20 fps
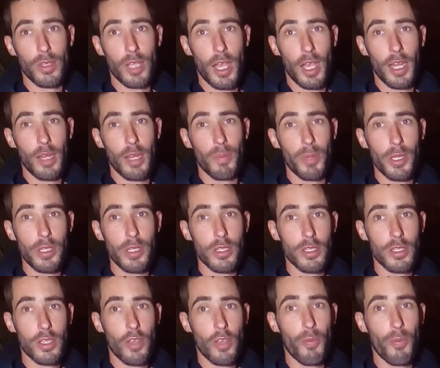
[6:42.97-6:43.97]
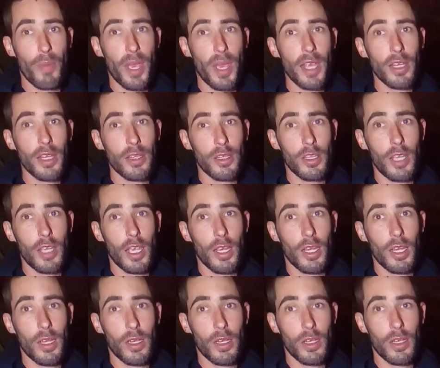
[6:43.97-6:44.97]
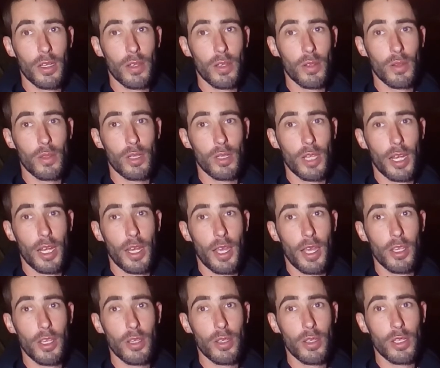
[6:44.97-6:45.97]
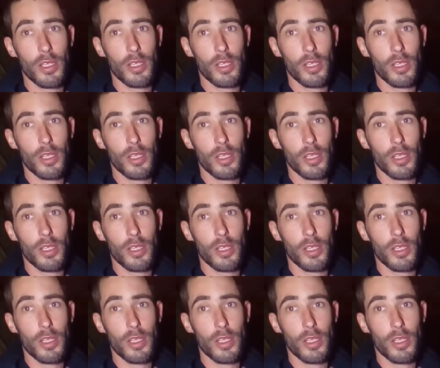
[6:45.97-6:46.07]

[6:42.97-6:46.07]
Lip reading: tiny pieces of bait that I